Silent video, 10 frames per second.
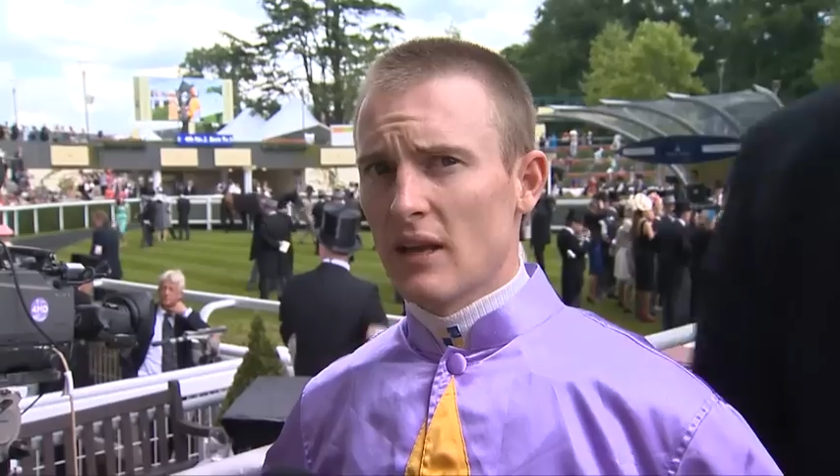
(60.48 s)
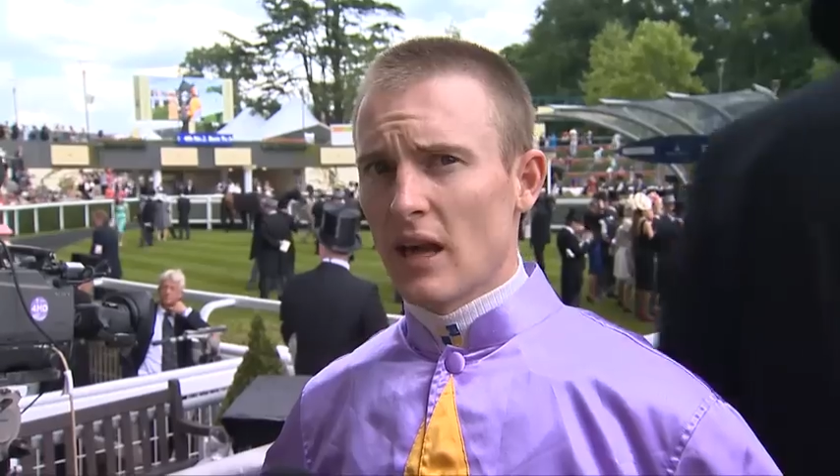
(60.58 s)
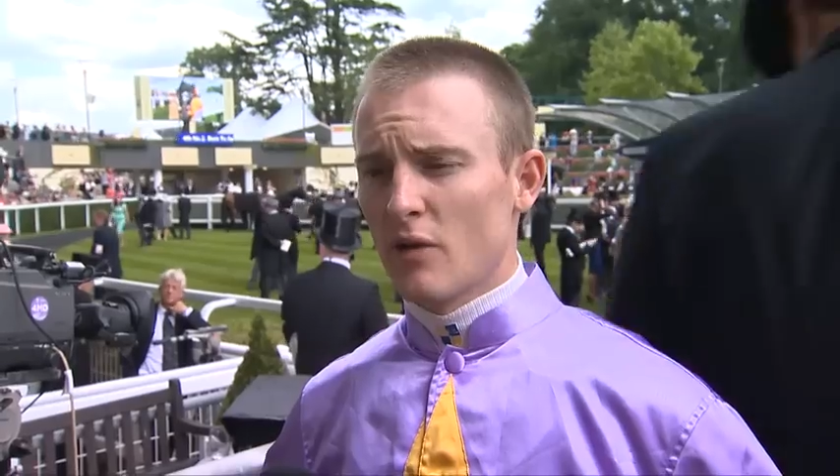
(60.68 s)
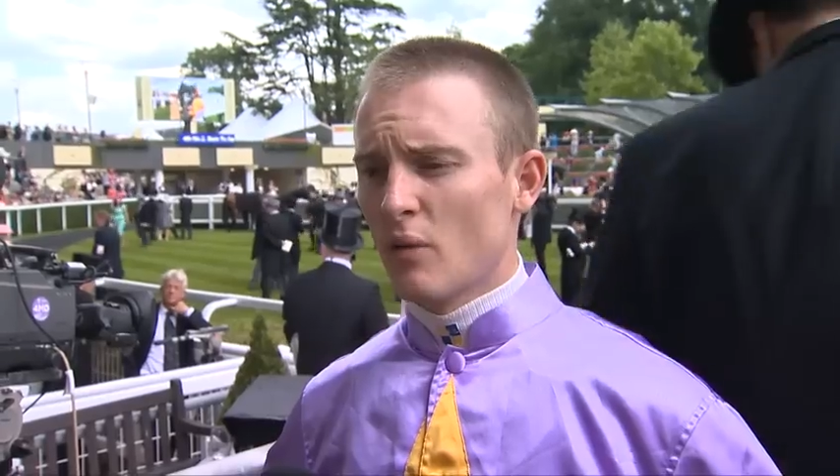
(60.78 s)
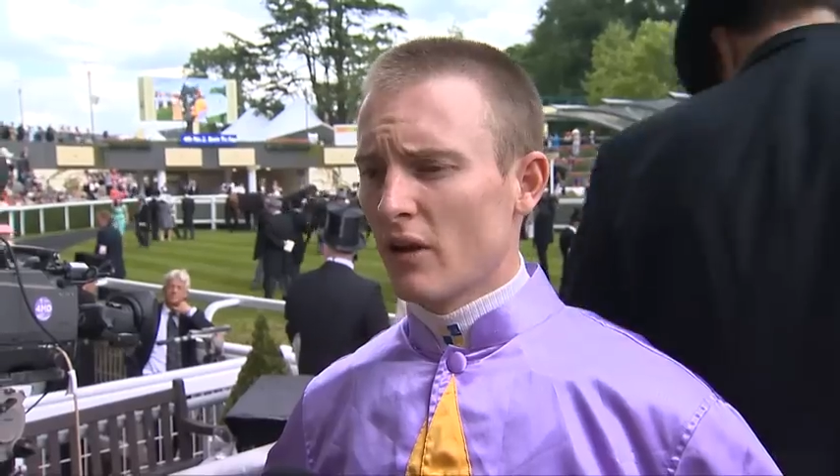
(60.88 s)

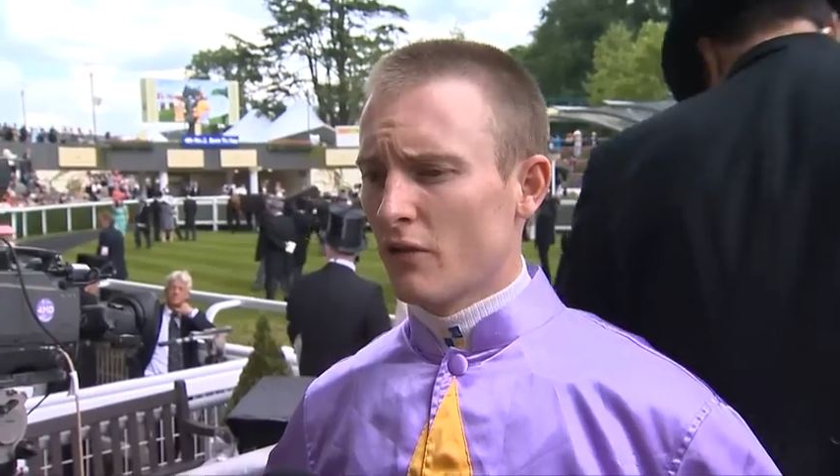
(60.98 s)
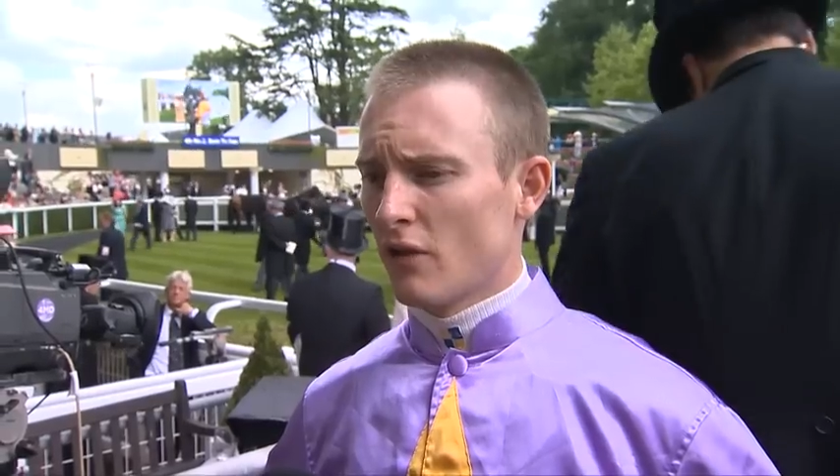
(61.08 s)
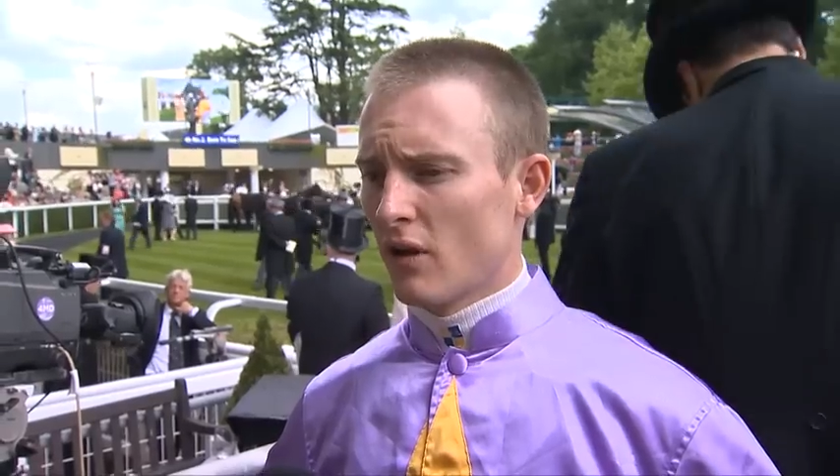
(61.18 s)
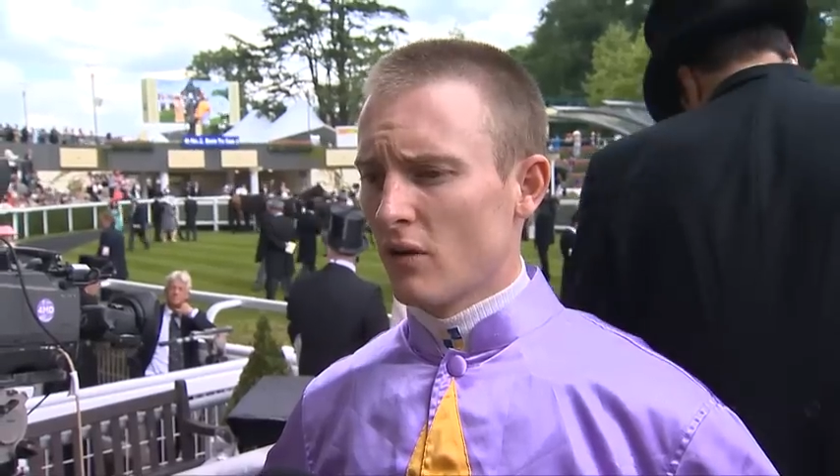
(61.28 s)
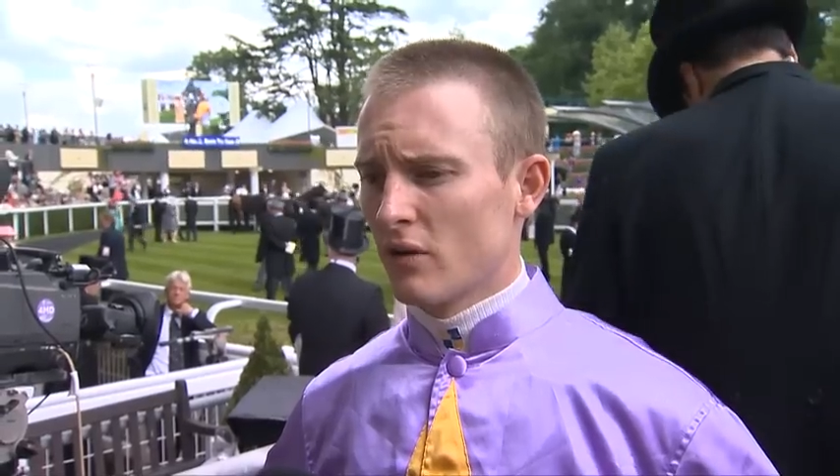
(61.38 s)
gave him one to
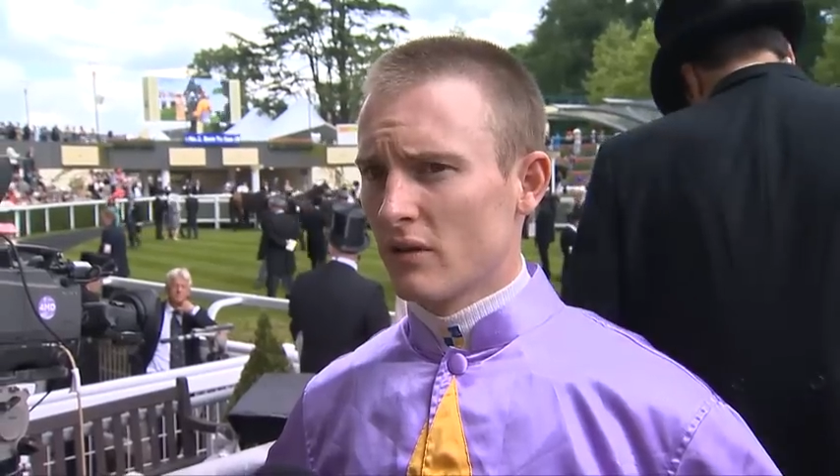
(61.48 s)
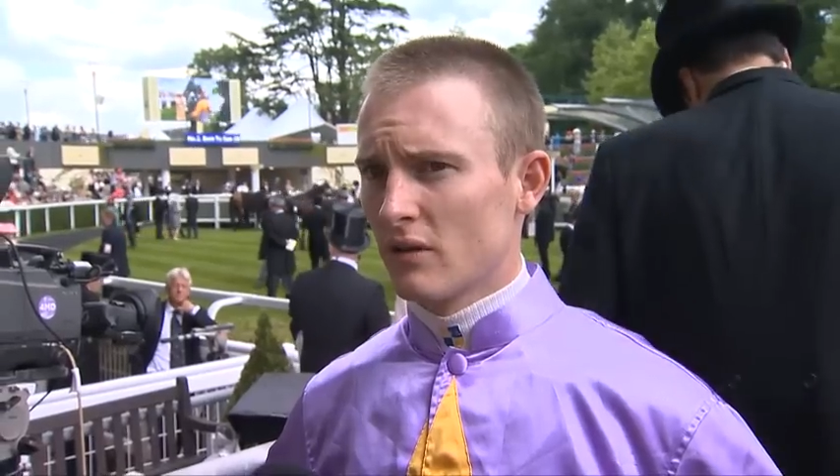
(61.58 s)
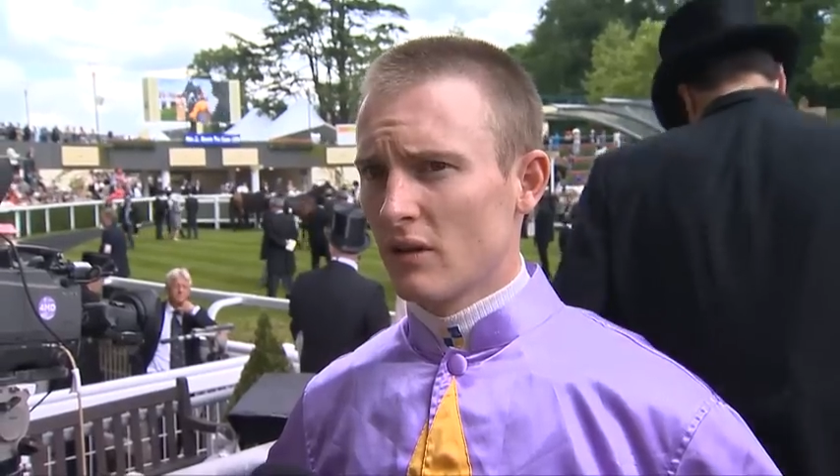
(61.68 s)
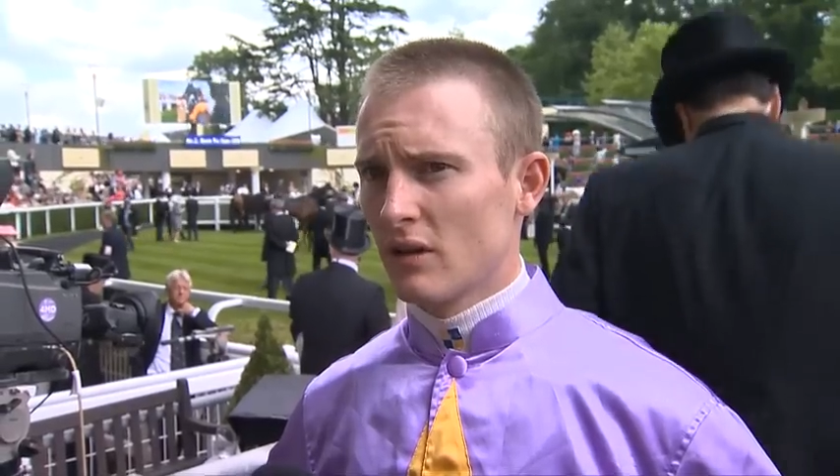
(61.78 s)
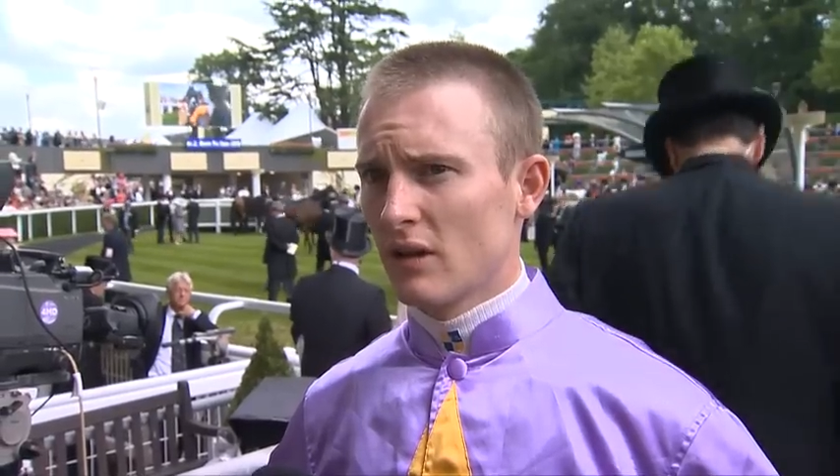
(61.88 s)
follow, and,
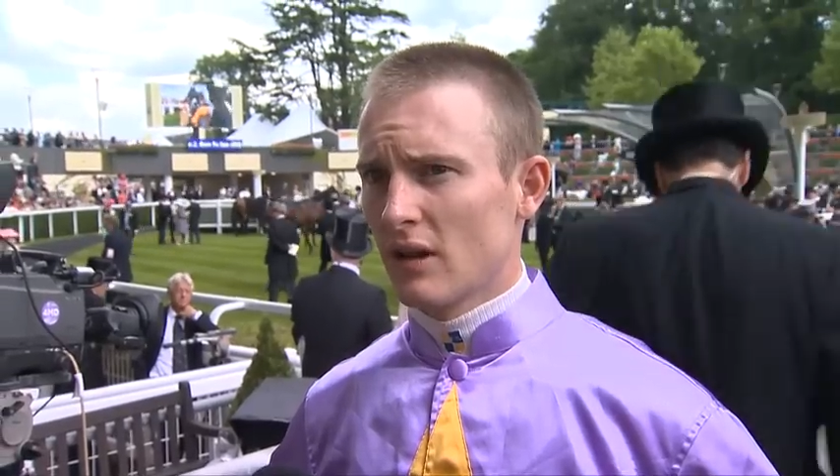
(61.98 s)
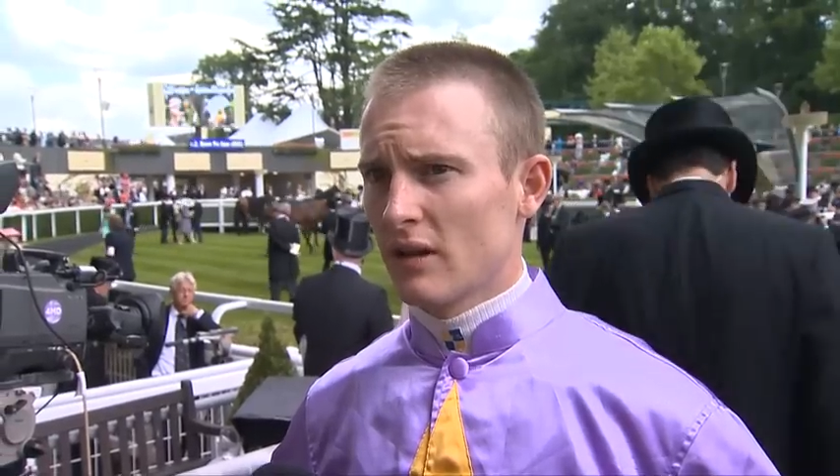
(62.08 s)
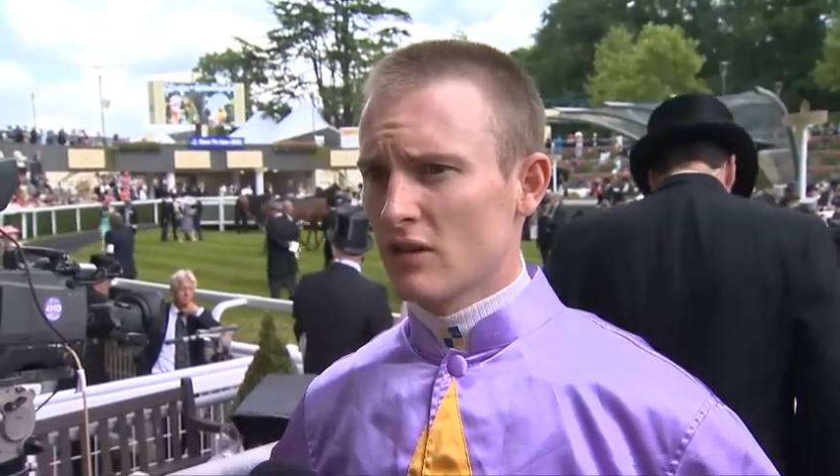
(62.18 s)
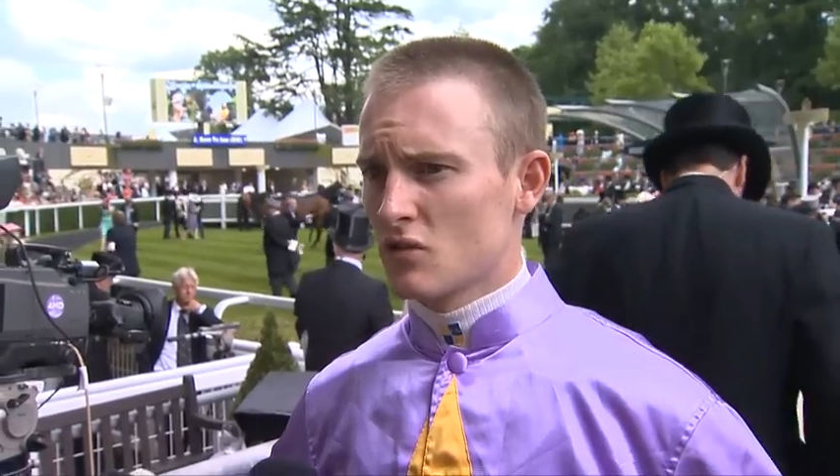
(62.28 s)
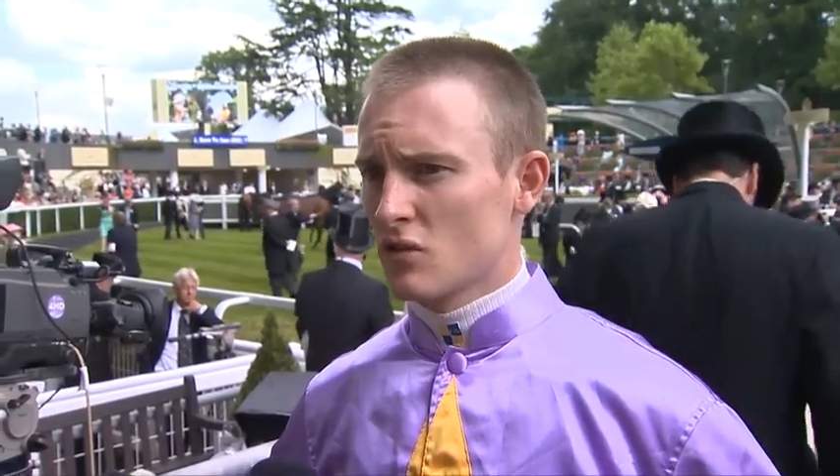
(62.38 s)
you know,
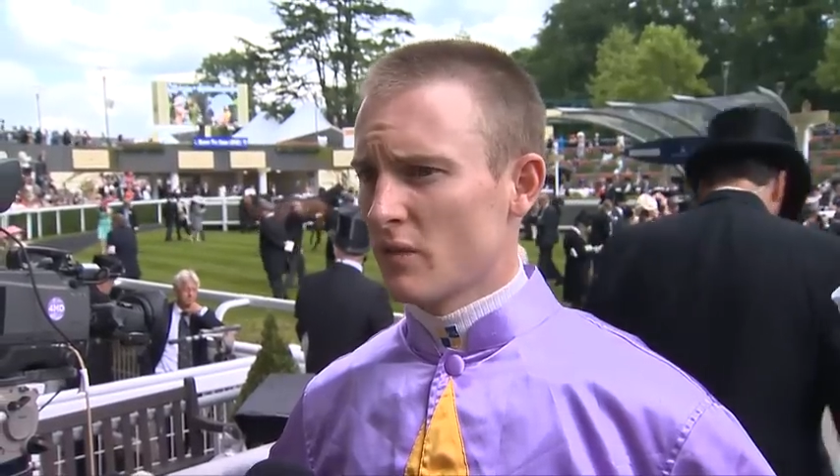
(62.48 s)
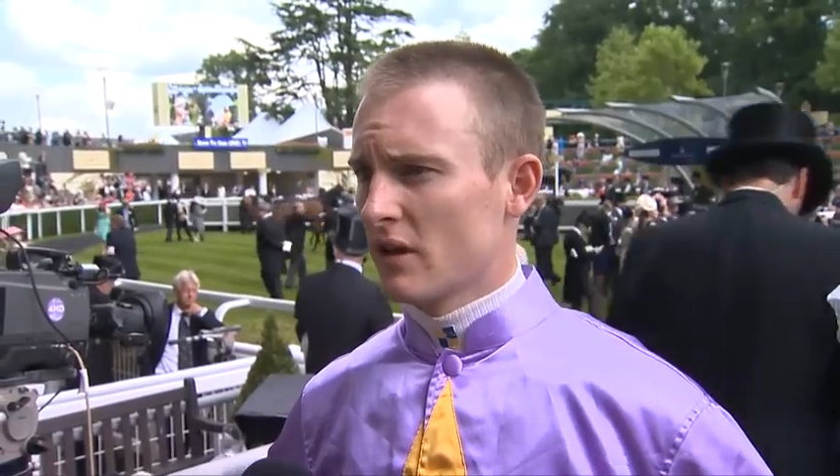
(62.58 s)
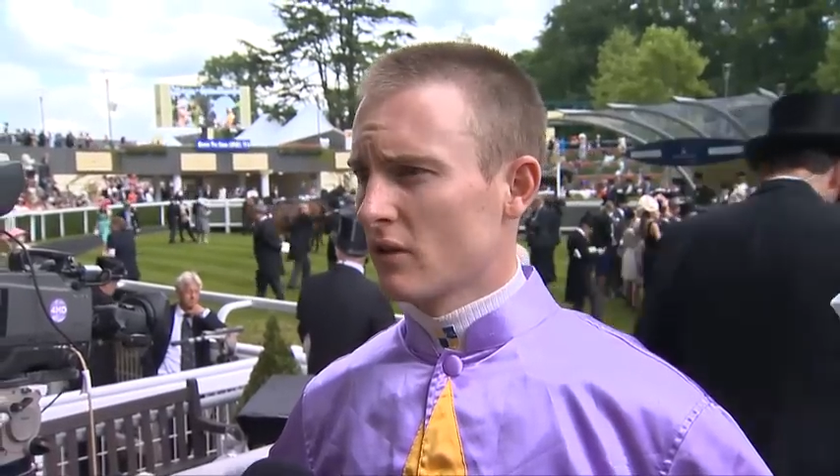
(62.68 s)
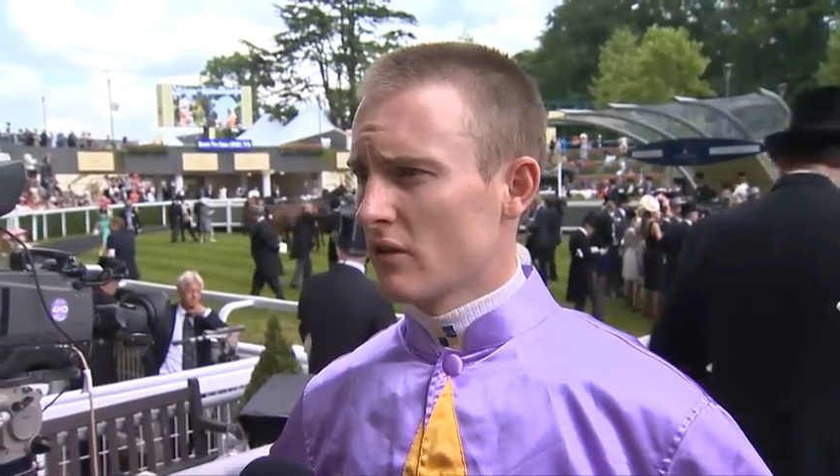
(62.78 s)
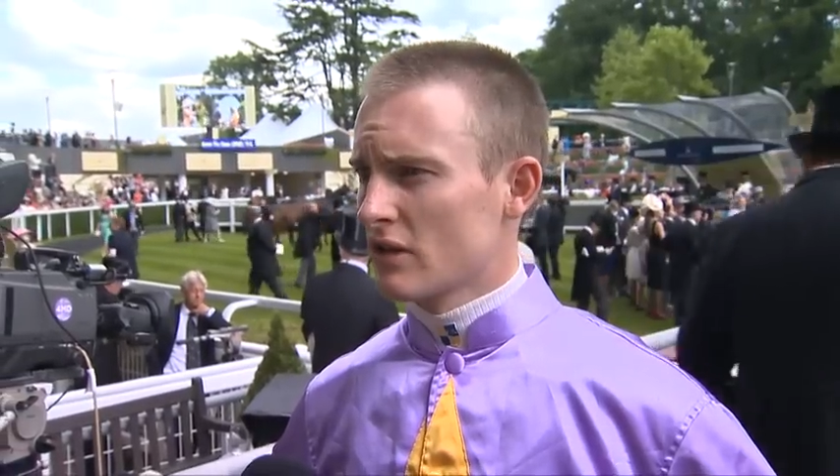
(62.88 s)
that just took me
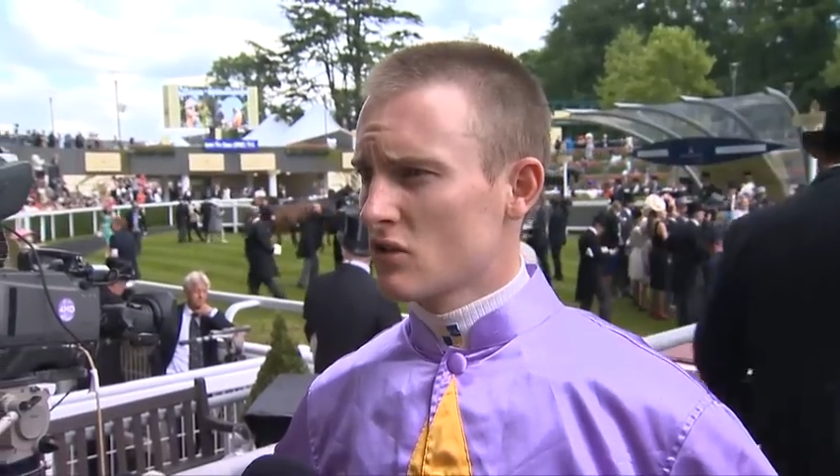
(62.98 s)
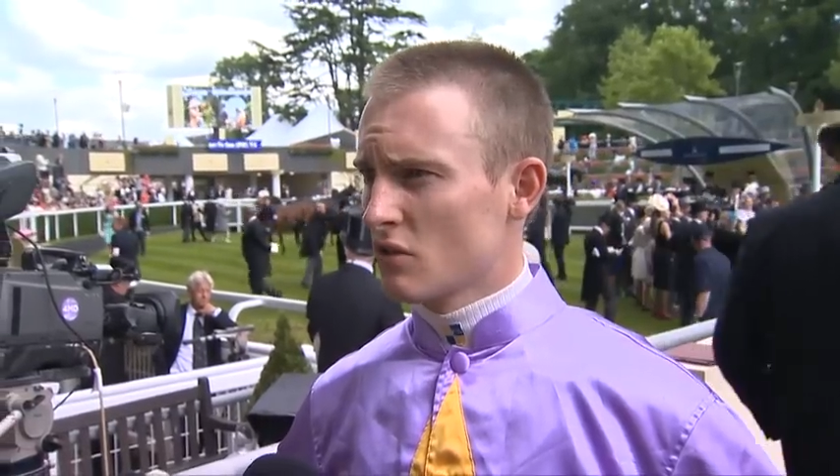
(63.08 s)
into the race,